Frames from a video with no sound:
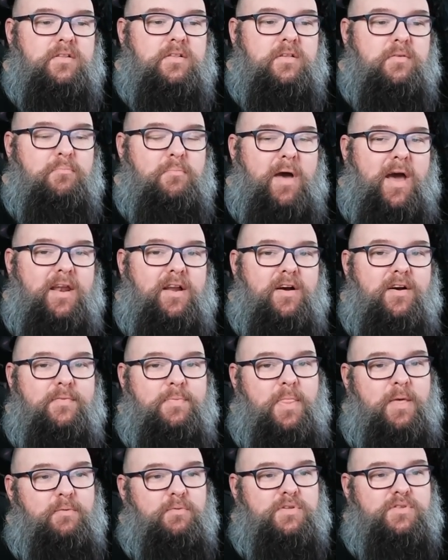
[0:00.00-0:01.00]
meta,
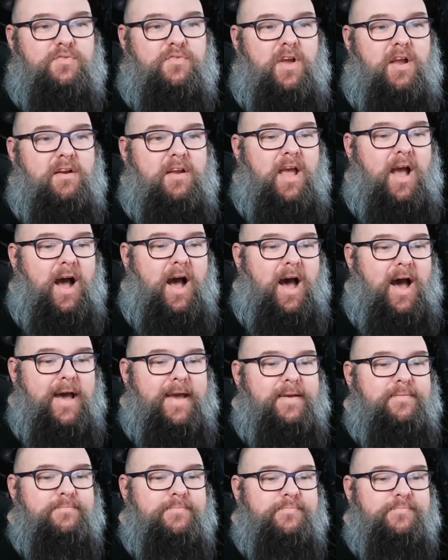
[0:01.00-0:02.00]
it was very
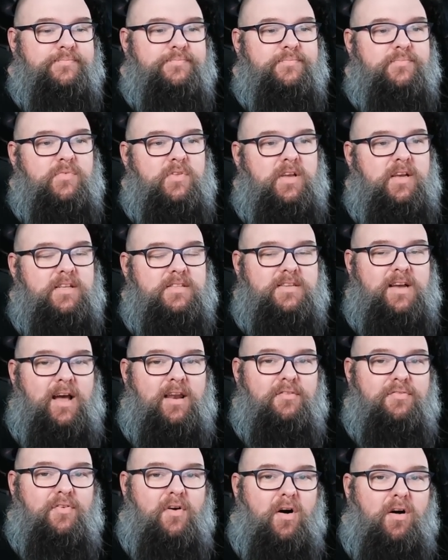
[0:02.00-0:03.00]
high. It's kind
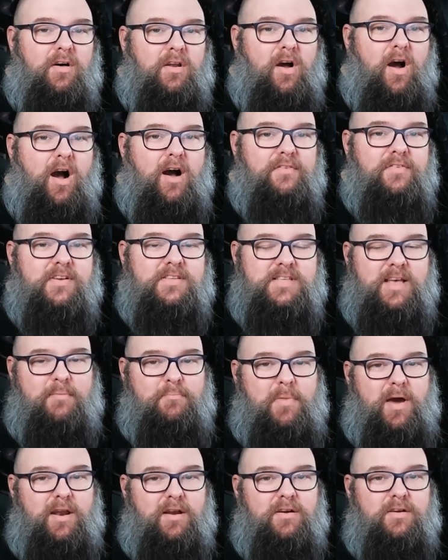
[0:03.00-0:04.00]
of fallen off as that
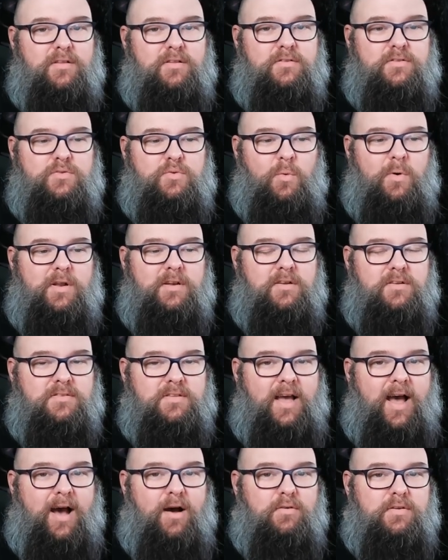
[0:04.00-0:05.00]
meta dwindled
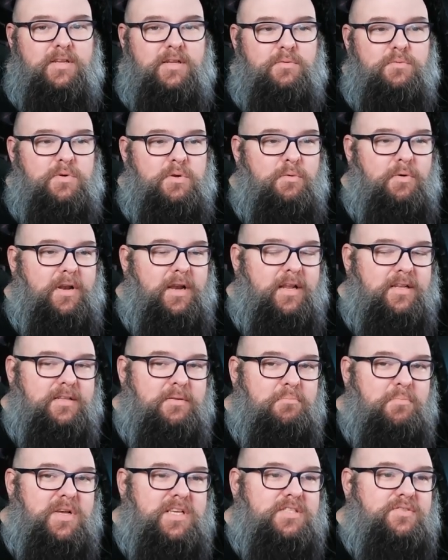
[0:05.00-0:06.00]
out and we went into
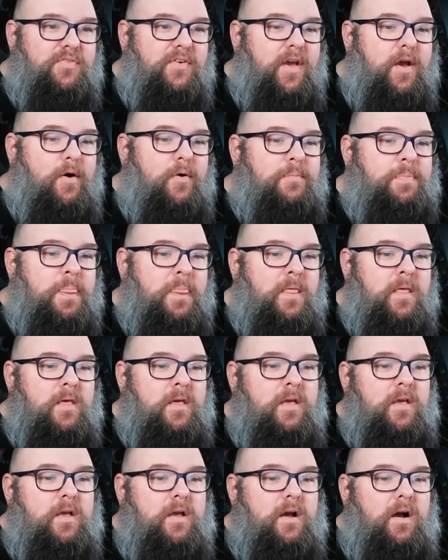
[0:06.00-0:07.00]
Misfail.
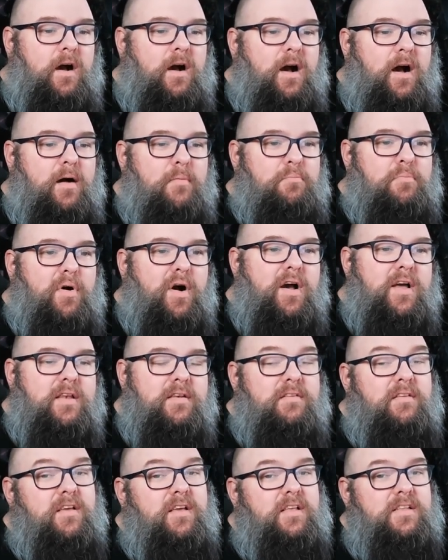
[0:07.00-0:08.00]

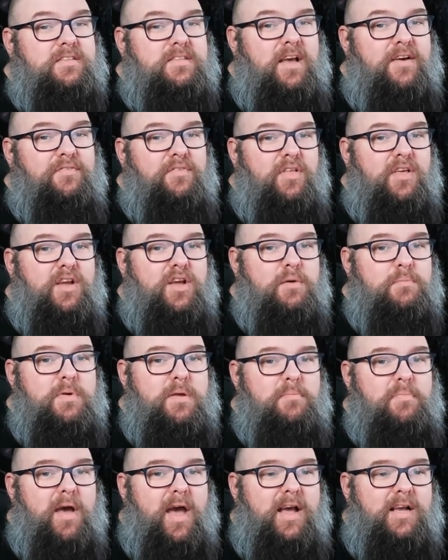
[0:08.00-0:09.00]
But it definitely could be
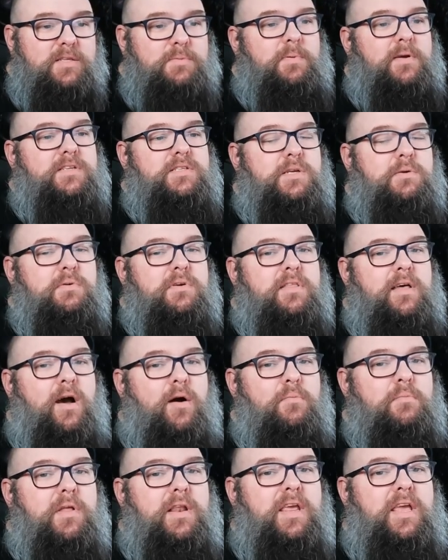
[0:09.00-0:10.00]
back, especially with how
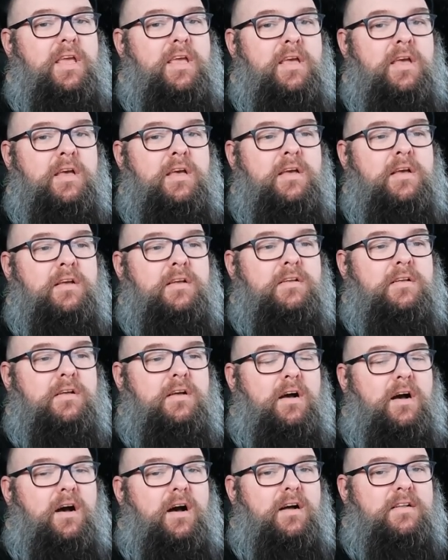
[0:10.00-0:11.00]
many
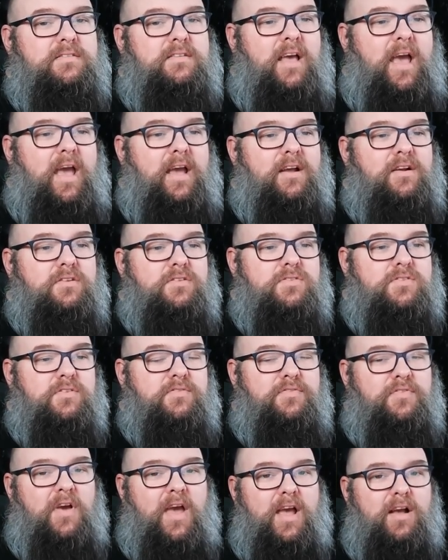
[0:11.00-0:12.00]
daggers
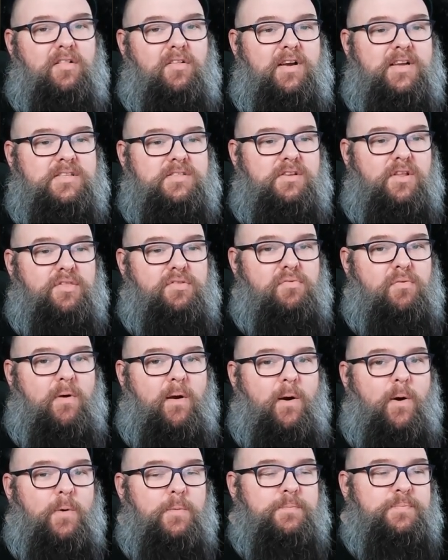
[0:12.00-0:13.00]
Fang likes to
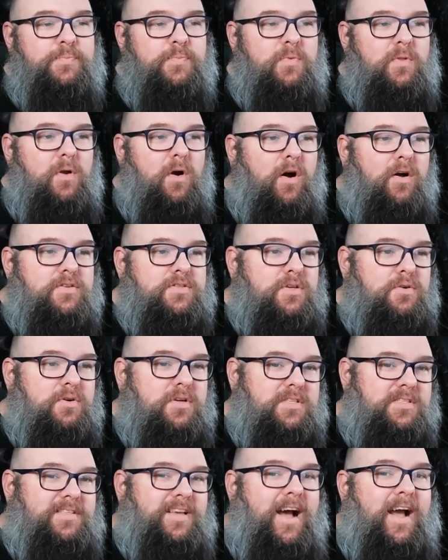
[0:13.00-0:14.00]
throw. Also,
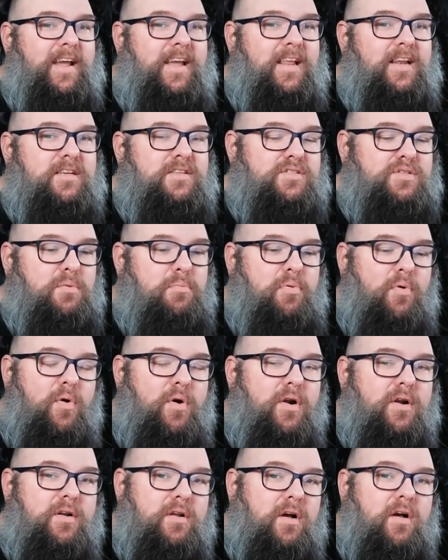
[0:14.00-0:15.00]
Kasai getting
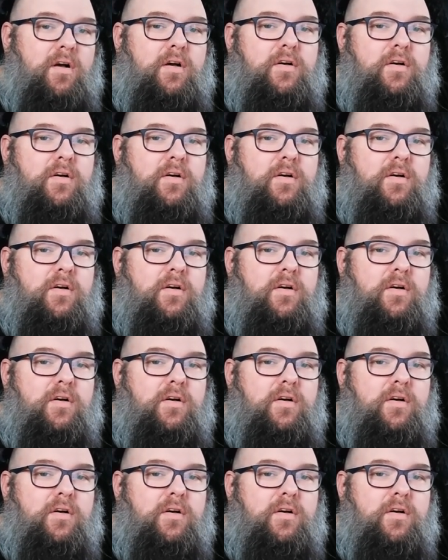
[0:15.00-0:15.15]
support,